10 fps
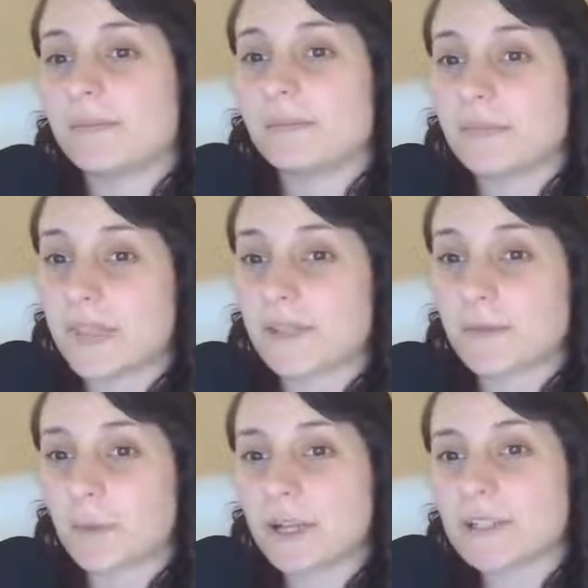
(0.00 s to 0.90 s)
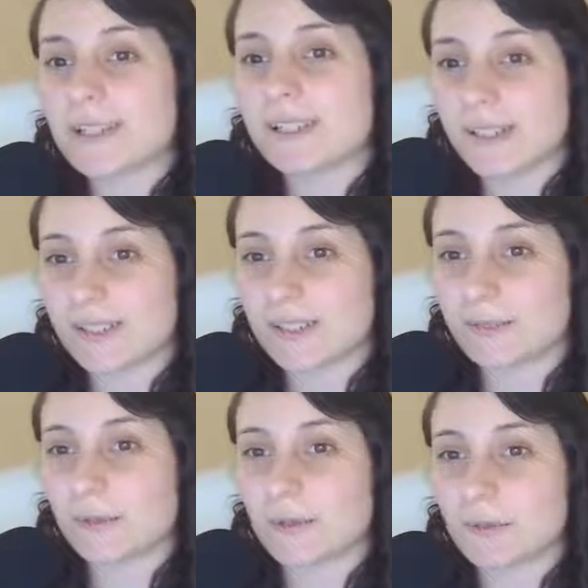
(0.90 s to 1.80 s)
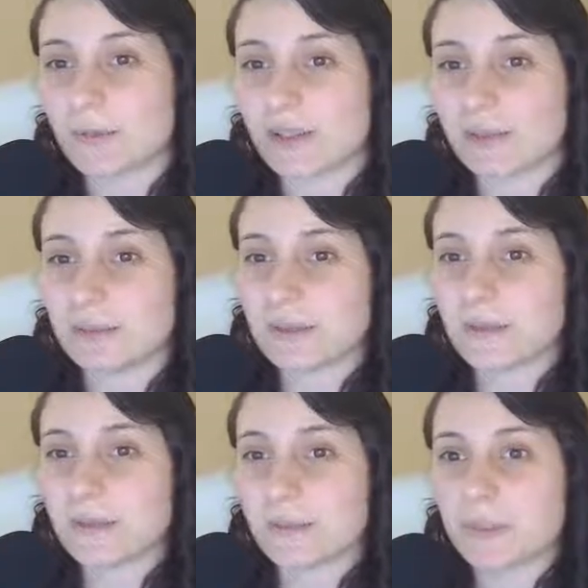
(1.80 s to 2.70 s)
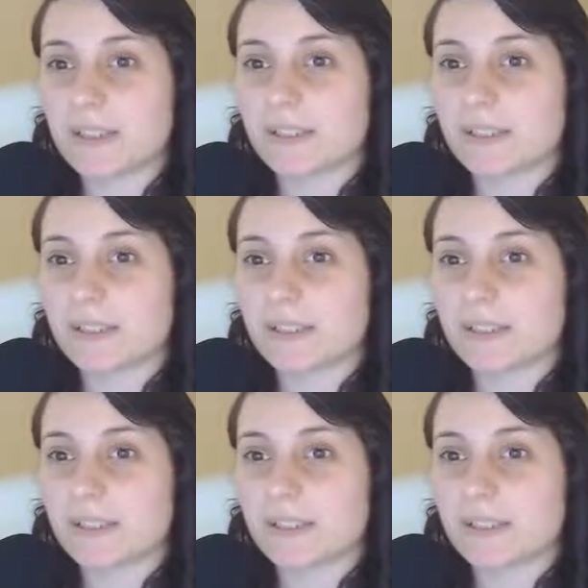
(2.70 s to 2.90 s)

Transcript: Thanks for watching, and I look forward to working with you this week.